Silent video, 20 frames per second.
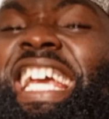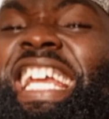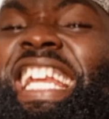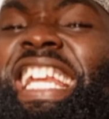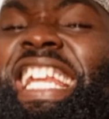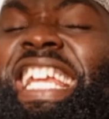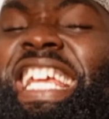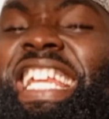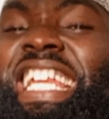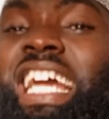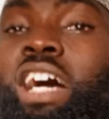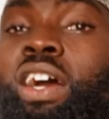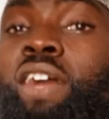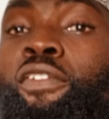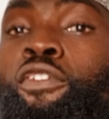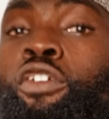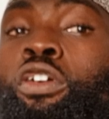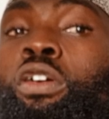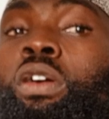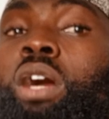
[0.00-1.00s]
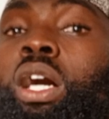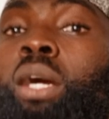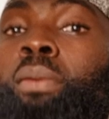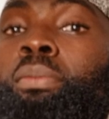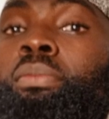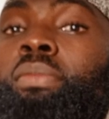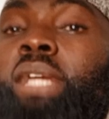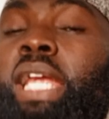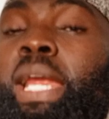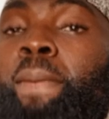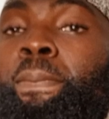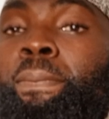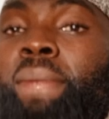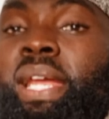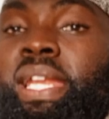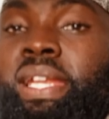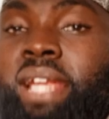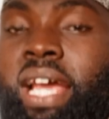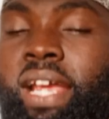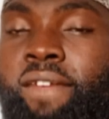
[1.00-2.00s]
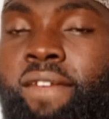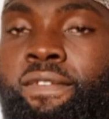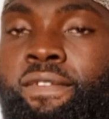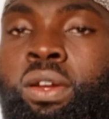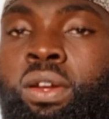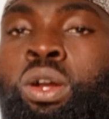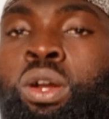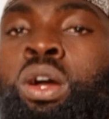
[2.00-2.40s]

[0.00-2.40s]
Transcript: a pen knife.